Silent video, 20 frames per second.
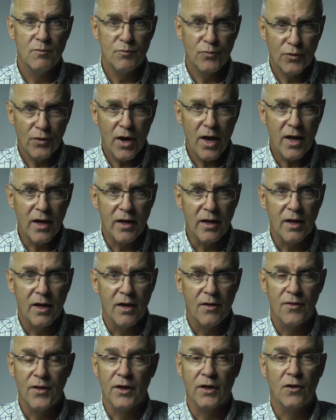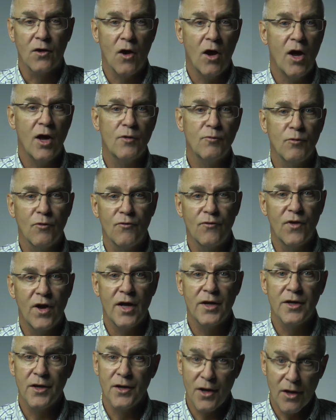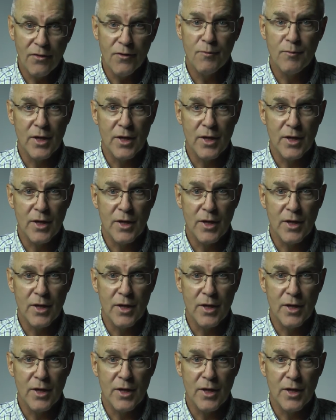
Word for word: Pray that God will find another